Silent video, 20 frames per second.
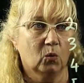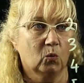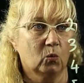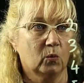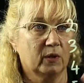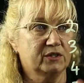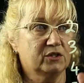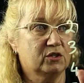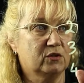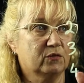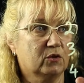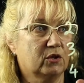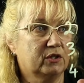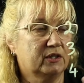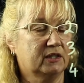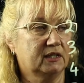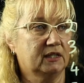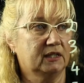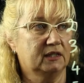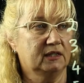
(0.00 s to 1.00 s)
Once you've got
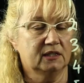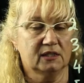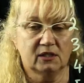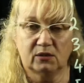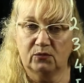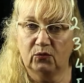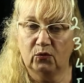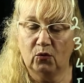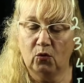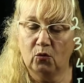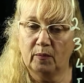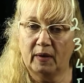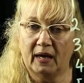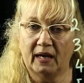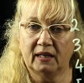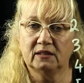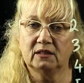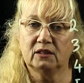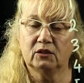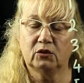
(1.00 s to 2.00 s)
it in this format,